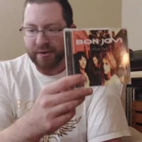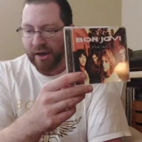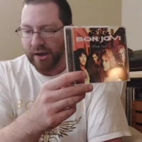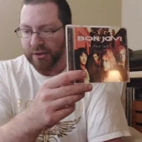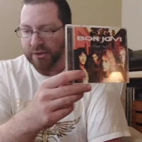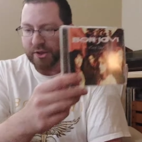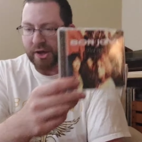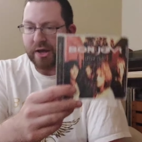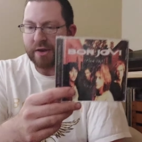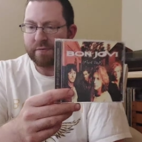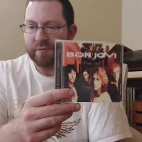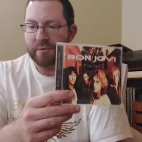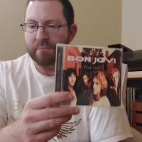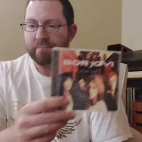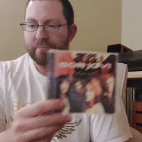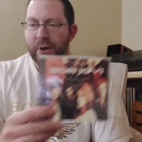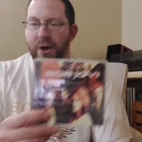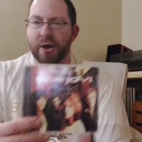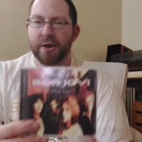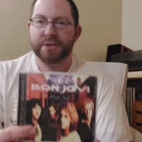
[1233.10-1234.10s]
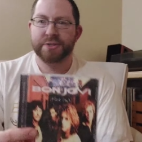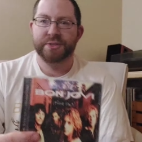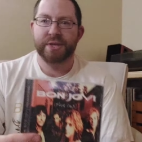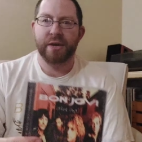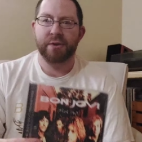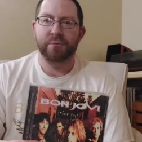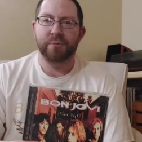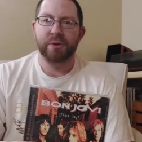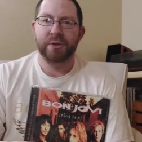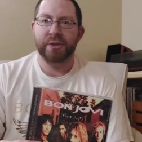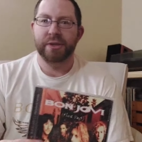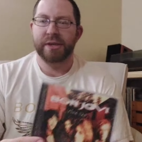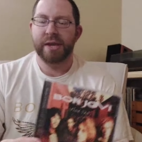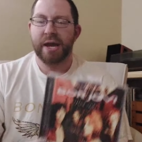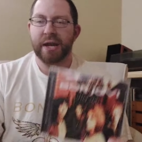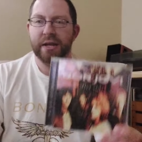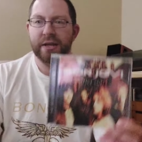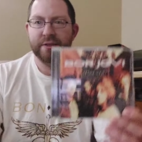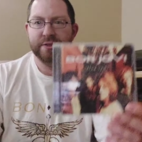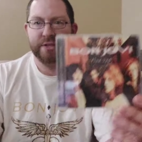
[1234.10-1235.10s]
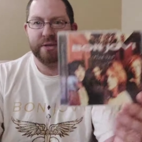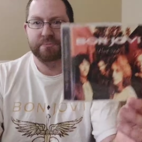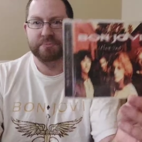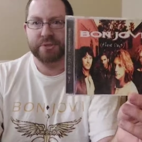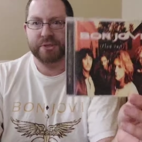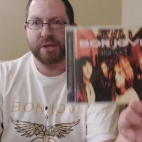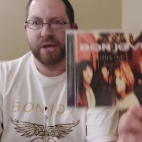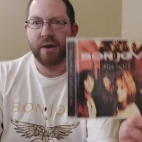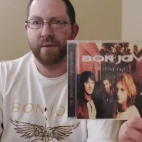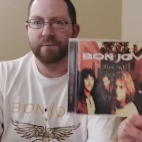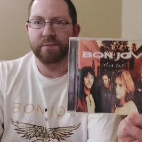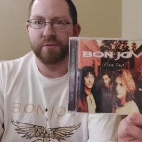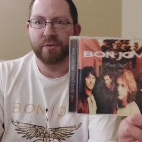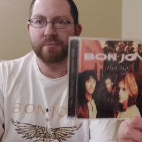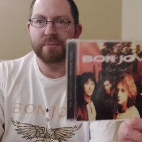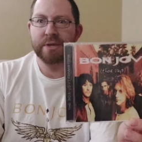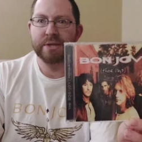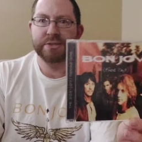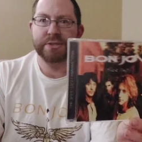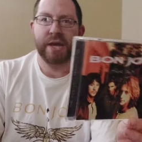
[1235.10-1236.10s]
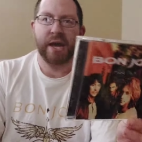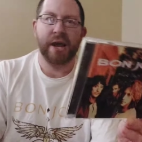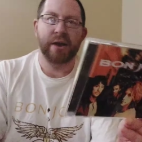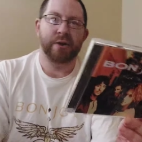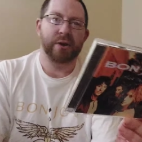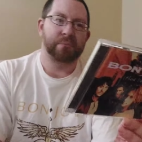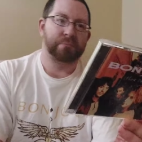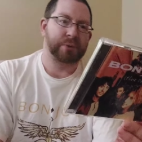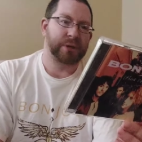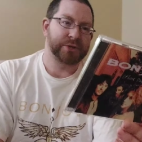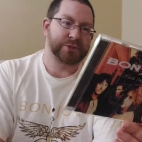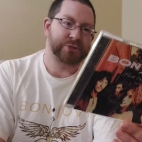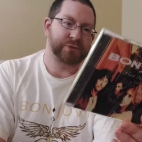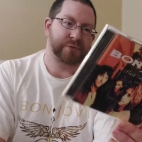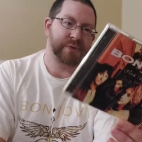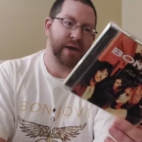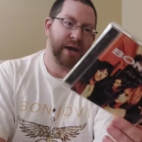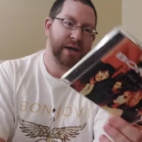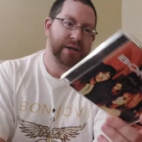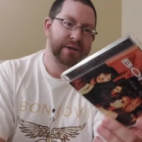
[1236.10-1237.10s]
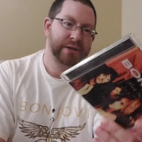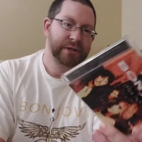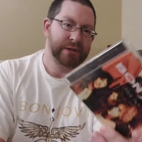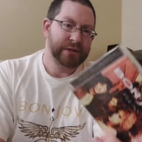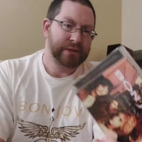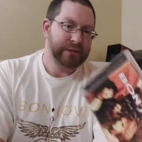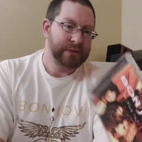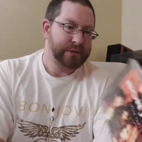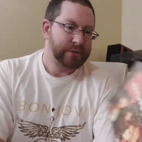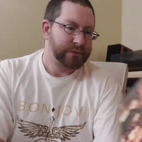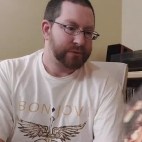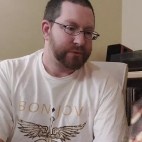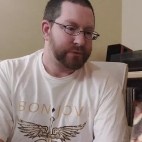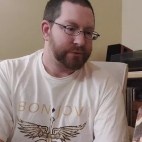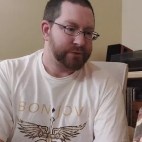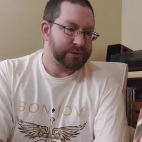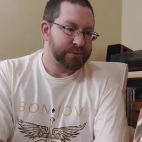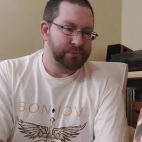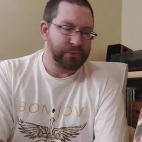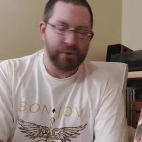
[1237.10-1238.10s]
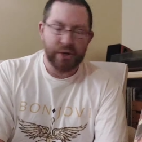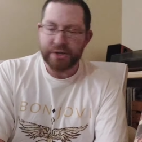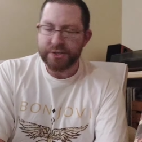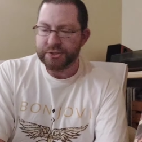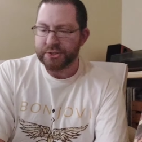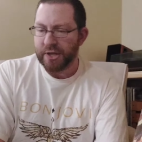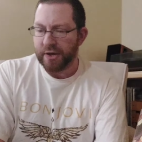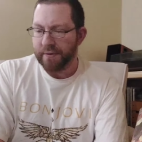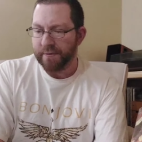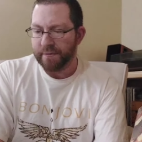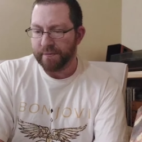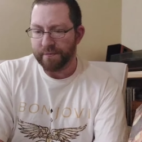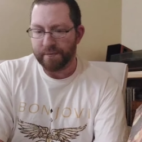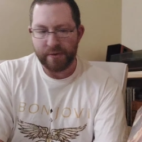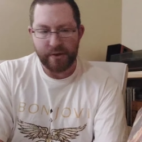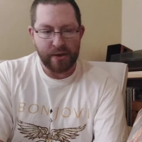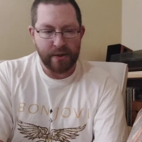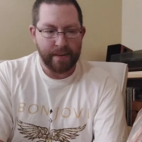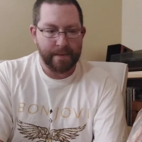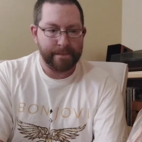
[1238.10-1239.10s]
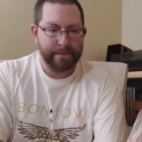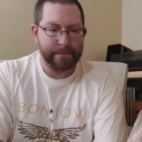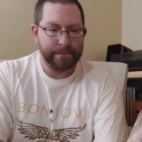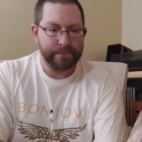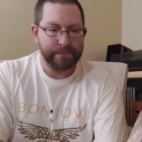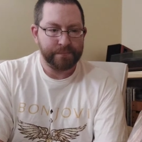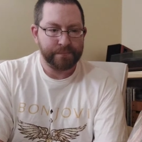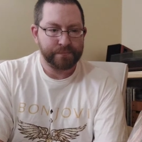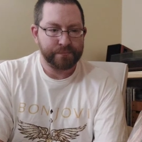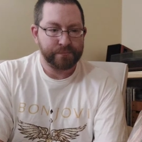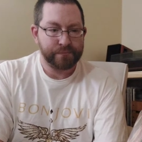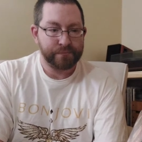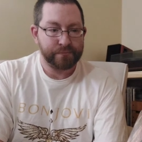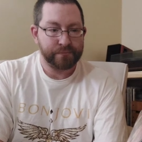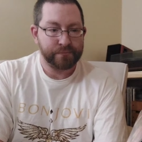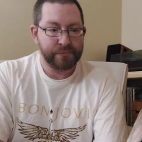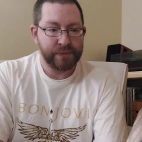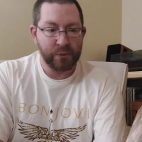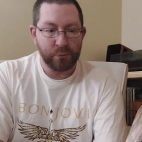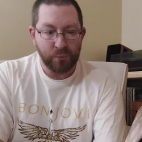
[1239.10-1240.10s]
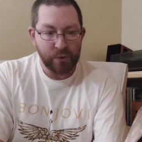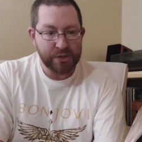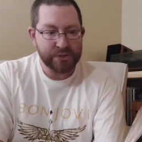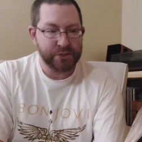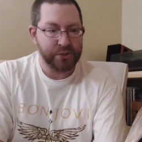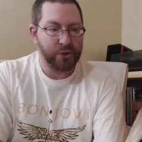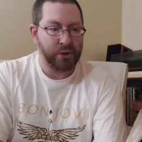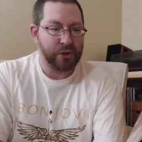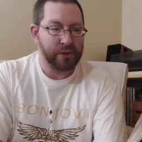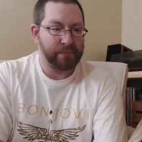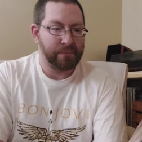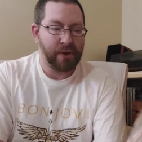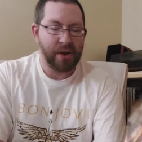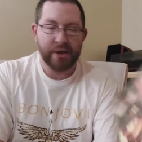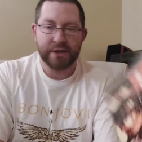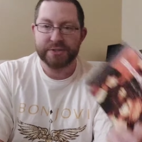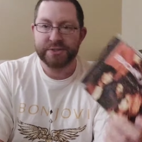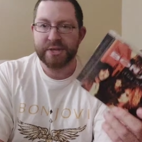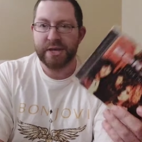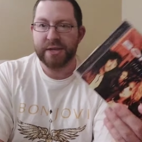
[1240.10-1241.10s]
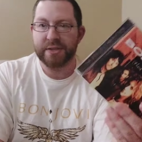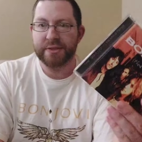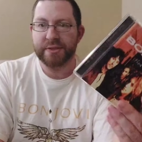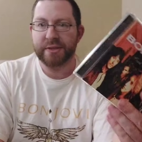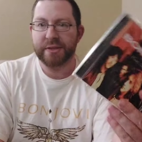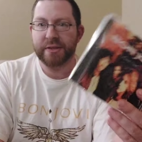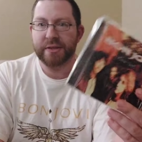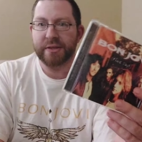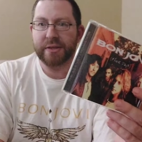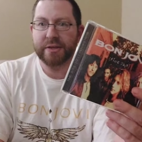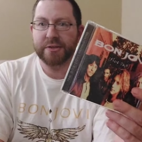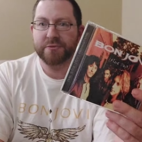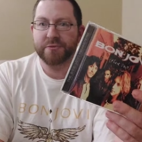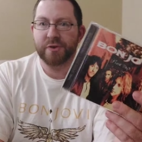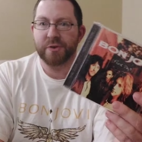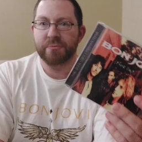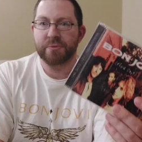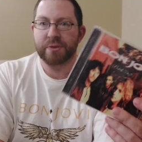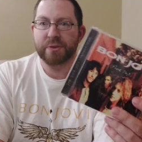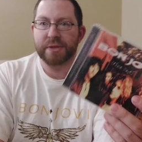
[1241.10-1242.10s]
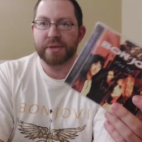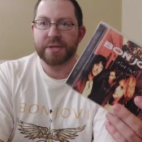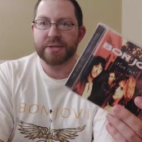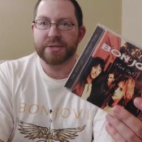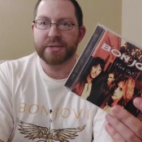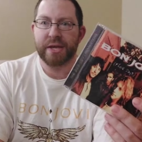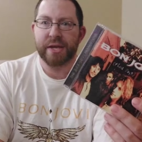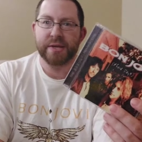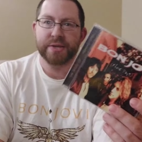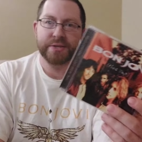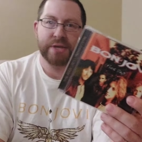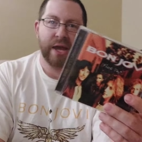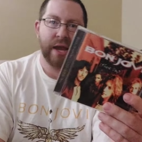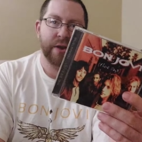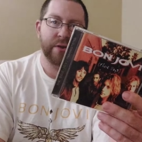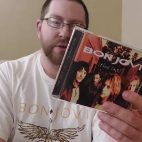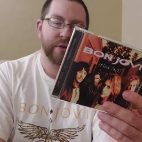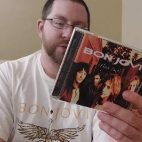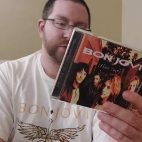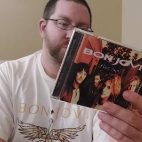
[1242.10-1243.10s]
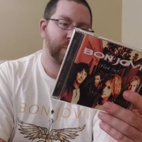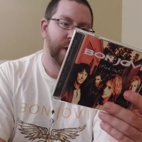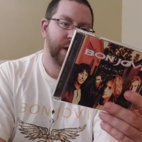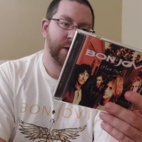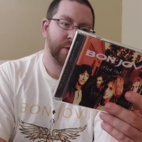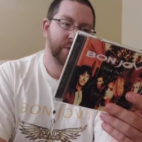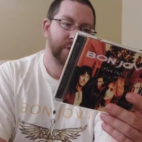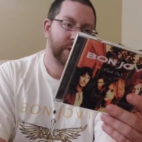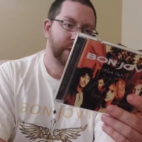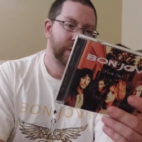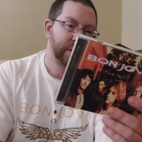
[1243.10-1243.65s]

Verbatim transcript: A lot of the box set really kind of seems to come from this era. Plus, you've got some great stuff um, that wasn't on the box set that is from the These Days era as well.